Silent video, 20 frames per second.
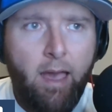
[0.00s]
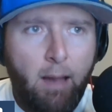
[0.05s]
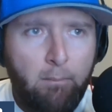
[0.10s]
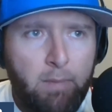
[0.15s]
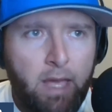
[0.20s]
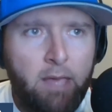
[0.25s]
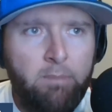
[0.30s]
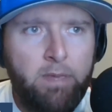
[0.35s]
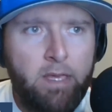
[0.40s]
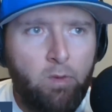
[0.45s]

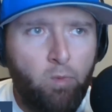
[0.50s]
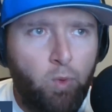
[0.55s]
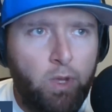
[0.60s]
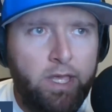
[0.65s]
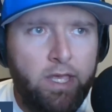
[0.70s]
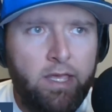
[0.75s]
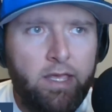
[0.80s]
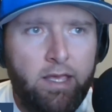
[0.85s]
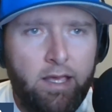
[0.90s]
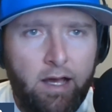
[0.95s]
maybe
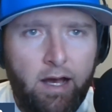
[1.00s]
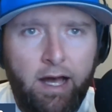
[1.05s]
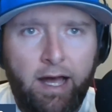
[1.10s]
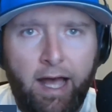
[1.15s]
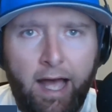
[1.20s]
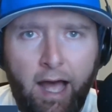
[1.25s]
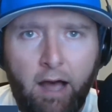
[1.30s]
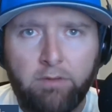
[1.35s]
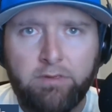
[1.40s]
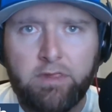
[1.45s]
we
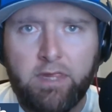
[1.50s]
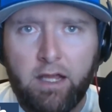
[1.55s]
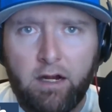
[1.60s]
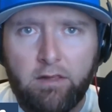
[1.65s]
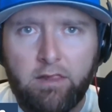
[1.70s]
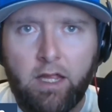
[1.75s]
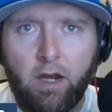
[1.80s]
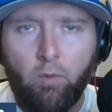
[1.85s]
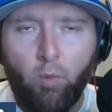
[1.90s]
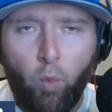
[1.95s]
out
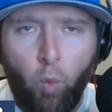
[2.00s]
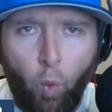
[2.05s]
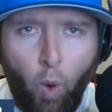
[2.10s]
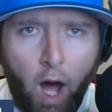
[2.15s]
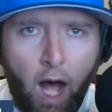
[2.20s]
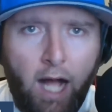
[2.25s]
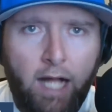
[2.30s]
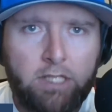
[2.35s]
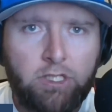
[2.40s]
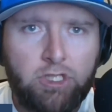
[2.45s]
there that
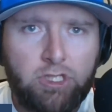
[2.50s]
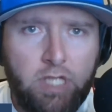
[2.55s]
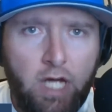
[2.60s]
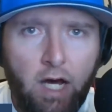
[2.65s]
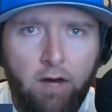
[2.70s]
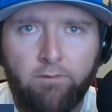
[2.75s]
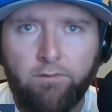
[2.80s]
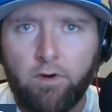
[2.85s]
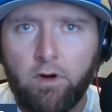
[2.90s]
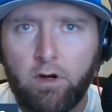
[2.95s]
watch,
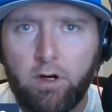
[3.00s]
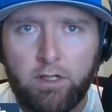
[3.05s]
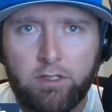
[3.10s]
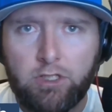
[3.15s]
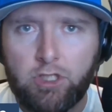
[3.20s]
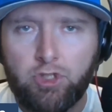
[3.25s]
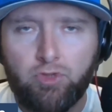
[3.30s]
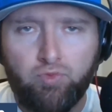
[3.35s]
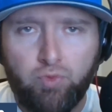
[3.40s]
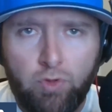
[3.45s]
cover,
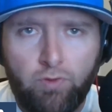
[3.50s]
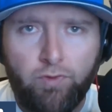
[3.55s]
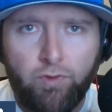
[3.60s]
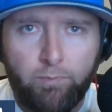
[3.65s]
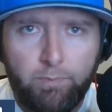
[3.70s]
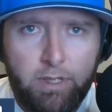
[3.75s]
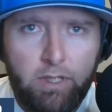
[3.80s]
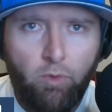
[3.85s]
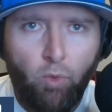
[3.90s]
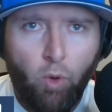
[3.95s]
and just root
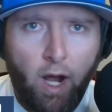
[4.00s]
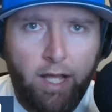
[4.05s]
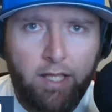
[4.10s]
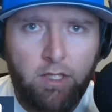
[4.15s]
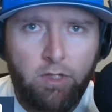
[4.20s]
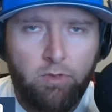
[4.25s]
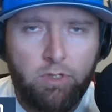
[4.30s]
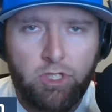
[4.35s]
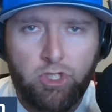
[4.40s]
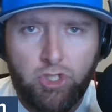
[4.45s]
for
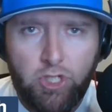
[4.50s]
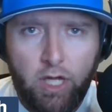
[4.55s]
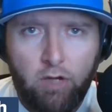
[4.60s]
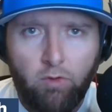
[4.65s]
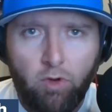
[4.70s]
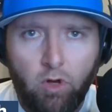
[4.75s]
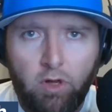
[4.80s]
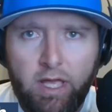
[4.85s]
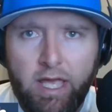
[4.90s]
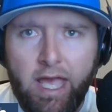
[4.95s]
BYU in
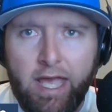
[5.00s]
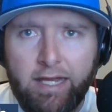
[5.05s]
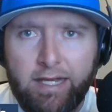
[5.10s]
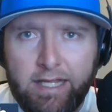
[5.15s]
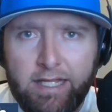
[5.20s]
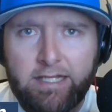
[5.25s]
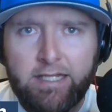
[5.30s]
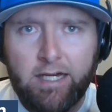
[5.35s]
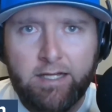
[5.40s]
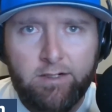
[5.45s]
general
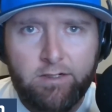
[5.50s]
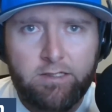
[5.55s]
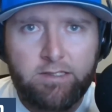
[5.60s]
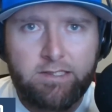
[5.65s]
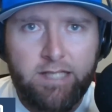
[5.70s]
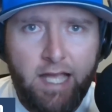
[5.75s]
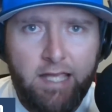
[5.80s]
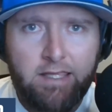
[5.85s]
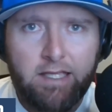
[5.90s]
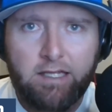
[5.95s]
need to
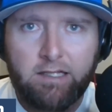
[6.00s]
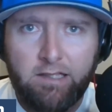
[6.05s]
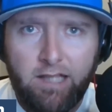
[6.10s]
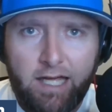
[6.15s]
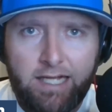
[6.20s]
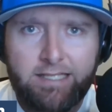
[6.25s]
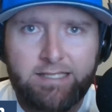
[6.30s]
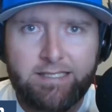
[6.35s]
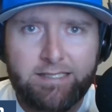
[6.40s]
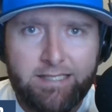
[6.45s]
understand that
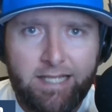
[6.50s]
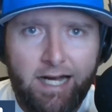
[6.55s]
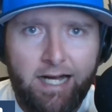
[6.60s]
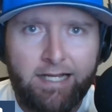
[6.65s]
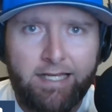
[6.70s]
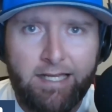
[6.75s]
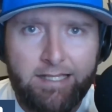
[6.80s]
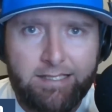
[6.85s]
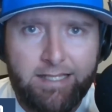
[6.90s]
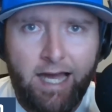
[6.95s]
Kalani
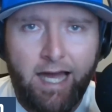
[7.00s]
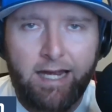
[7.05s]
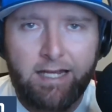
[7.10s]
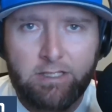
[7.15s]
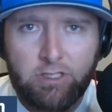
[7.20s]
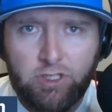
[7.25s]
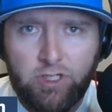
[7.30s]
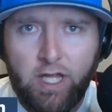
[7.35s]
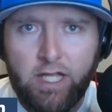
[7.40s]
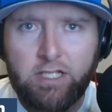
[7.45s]
Sitake has kind
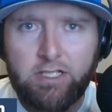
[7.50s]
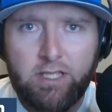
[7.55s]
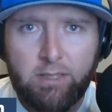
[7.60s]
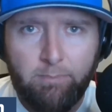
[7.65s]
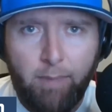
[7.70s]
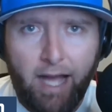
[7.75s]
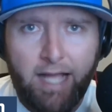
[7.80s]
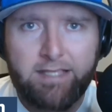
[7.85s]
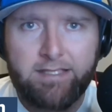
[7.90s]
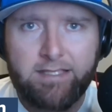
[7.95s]
of changed the
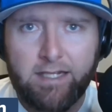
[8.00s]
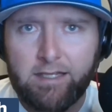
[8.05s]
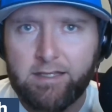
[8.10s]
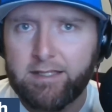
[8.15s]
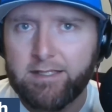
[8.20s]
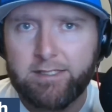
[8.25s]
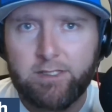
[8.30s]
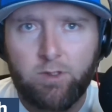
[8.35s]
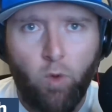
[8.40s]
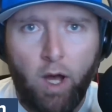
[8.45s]
mindset of
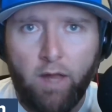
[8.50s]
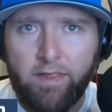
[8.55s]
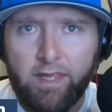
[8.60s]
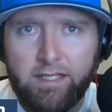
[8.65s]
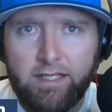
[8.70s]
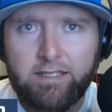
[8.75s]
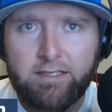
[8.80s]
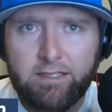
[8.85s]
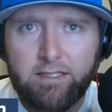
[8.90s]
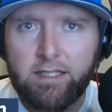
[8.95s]
this squad.
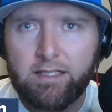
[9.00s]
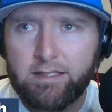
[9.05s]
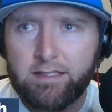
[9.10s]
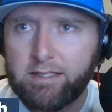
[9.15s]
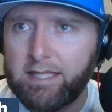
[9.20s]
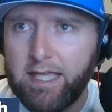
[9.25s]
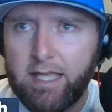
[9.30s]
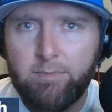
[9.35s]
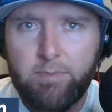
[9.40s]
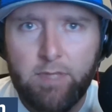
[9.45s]
This is a
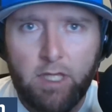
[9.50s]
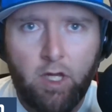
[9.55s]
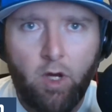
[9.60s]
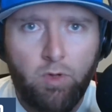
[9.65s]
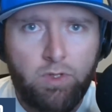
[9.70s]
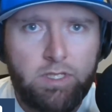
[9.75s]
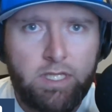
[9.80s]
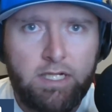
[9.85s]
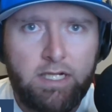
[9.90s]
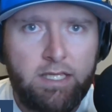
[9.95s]
team that
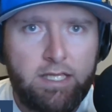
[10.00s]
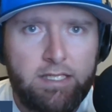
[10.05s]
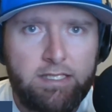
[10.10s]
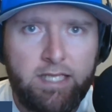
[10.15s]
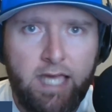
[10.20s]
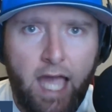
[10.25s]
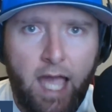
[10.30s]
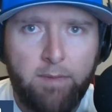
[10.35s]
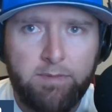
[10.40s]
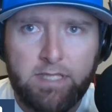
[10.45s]
goes into these
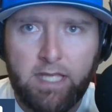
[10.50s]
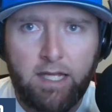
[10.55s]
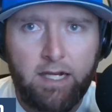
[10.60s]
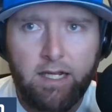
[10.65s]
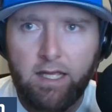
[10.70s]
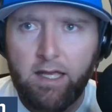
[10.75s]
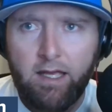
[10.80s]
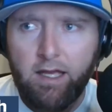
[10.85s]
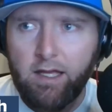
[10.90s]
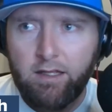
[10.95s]
games thinking,
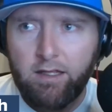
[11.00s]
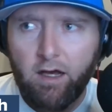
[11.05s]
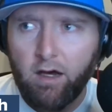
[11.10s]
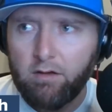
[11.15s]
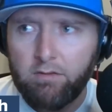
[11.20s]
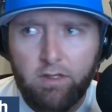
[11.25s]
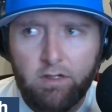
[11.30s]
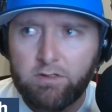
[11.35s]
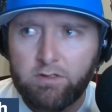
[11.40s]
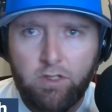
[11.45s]

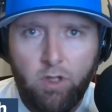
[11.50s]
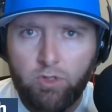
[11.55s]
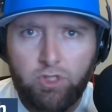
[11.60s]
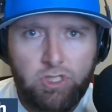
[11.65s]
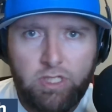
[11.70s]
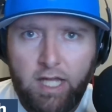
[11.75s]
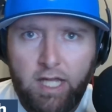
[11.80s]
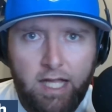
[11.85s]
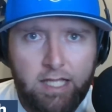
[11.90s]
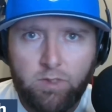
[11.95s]
no, there's no
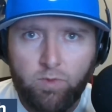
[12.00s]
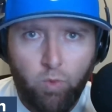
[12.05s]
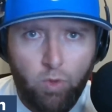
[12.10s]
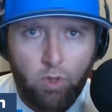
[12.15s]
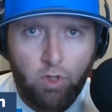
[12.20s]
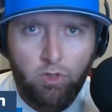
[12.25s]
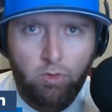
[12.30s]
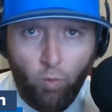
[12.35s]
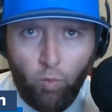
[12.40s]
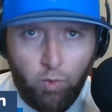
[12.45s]
chance.
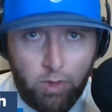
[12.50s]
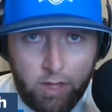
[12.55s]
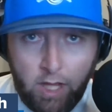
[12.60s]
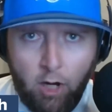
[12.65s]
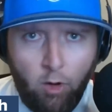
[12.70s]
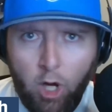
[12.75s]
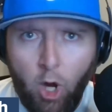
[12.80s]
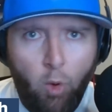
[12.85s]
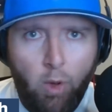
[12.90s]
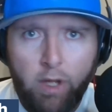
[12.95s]
They
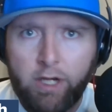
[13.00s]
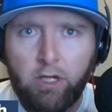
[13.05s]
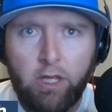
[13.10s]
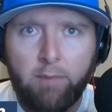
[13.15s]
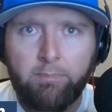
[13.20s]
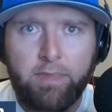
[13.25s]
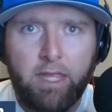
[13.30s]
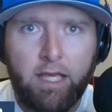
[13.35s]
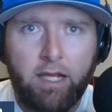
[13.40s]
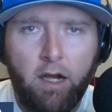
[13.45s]
don't go into
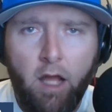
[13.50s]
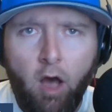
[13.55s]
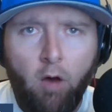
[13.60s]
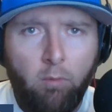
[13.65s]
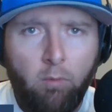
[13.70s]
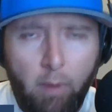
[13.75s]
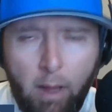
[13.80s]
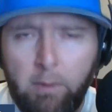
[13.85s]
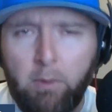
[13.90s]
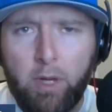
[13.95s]
them thinking,
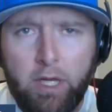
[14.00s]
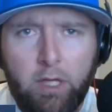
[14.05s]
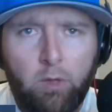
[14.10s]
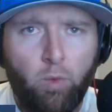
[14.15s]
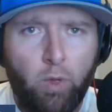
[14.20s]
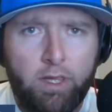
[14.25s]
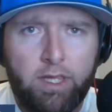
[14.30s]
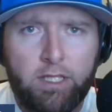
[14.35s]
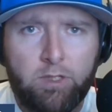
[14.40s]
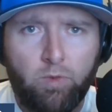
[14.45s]
maybe we
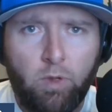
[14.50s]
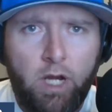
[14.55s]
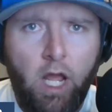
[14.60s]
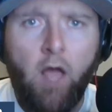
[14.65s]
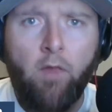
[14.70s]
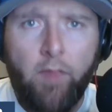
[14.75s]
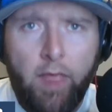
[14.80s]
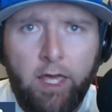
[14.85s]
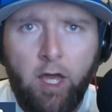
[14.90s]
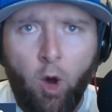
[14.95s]
can win this one.
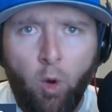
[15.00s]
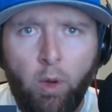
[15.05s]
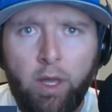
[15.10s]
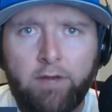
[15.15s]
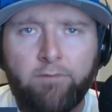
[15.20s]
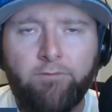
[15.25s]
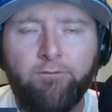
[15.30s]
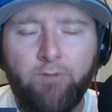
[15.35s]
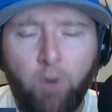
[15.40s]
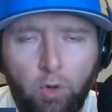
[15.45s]
They go
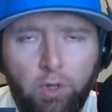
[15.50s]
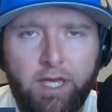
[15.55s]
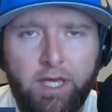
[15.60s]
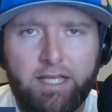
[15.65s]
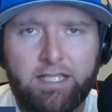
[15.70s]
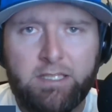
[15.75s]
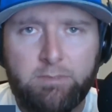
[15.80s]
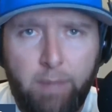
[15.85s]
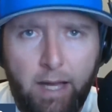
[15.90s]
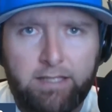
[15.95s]
in fully
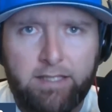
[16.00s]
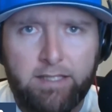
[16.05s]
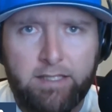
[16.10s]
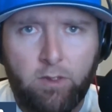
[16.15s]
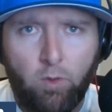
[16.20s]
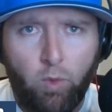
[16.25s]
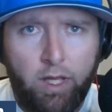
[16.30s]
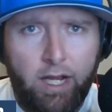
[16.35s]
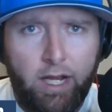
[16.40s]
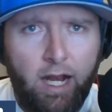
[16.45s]
expecting to win.